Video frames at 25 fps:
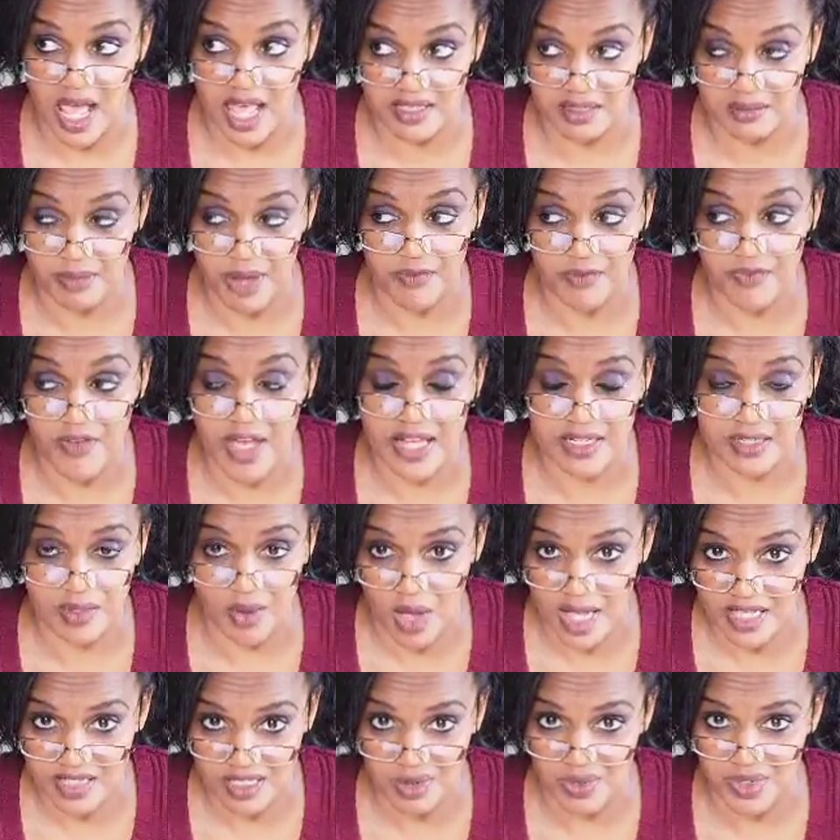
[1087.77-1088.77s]
As a matter of fact,
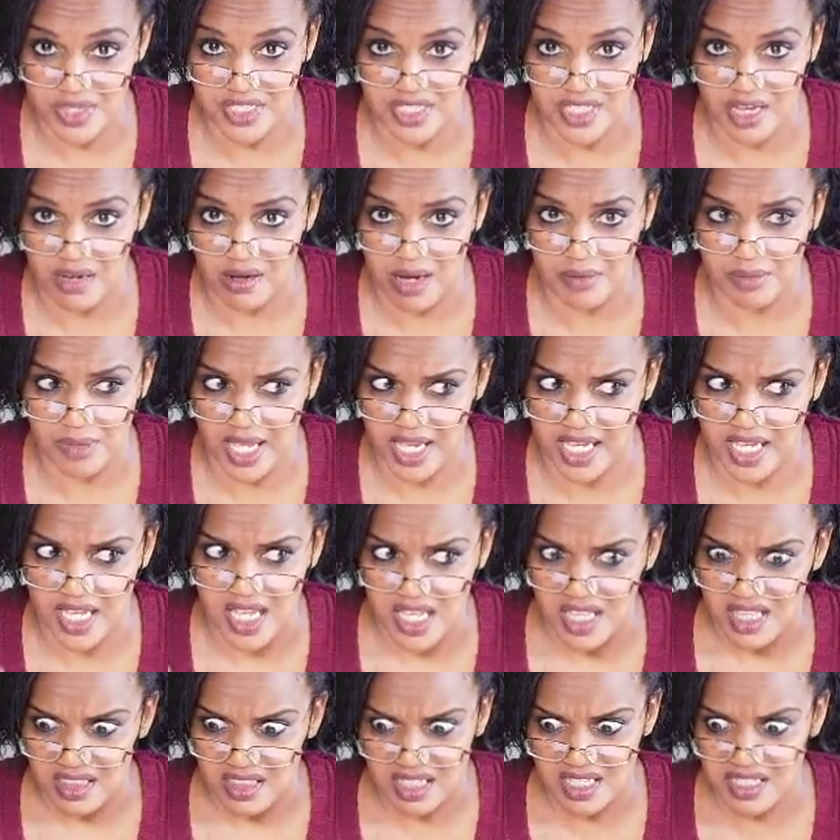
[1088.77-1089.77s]
as I was there, I'm like,
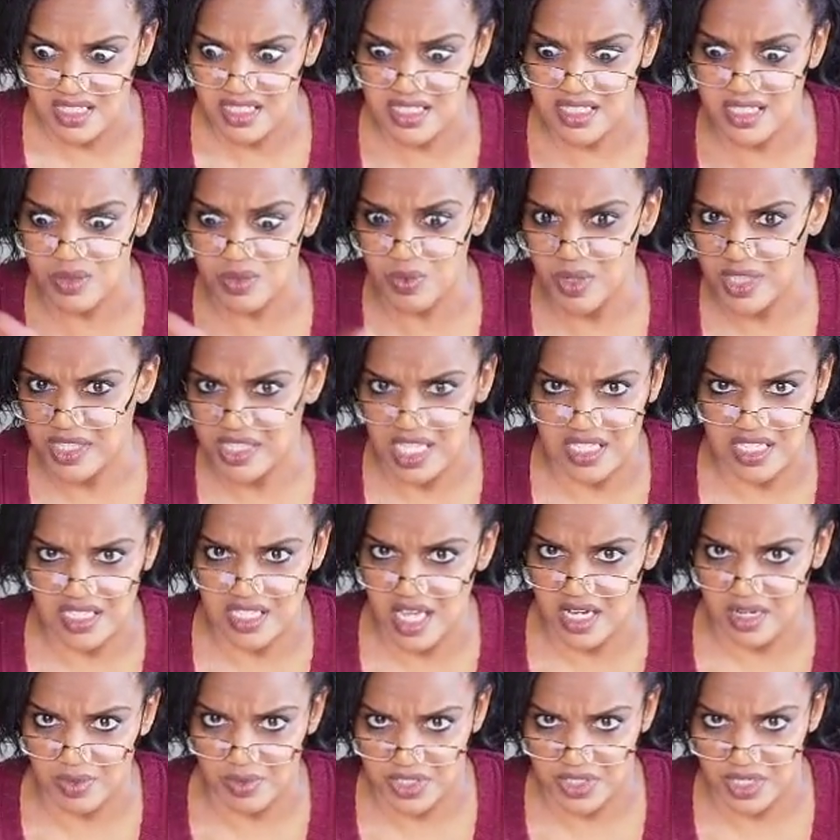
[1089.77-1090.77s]
this isn't what they
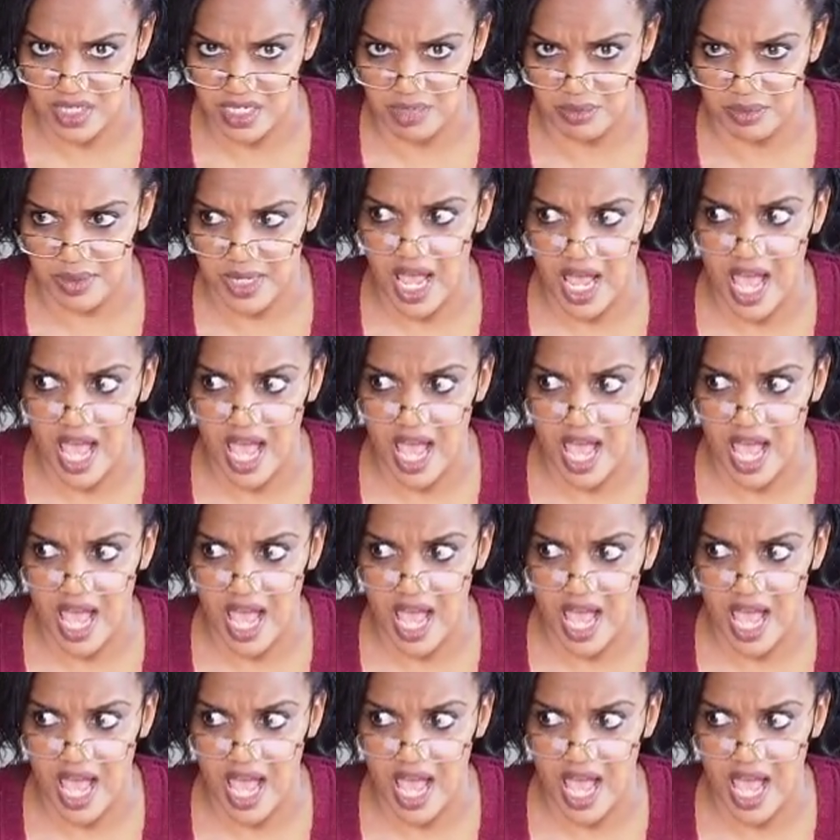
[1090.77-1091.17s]
said it was going to be.